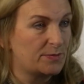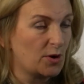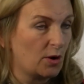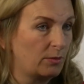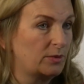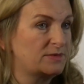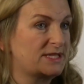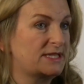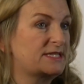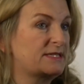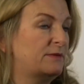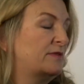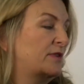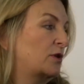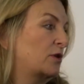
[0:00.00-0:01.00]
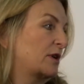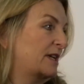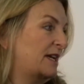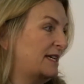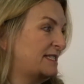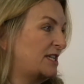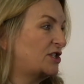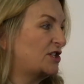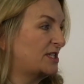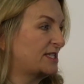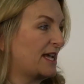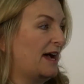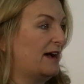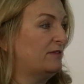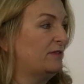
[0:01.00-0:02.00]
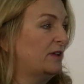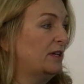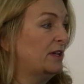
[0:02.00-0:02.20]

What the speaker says: problems that some of our organisations have.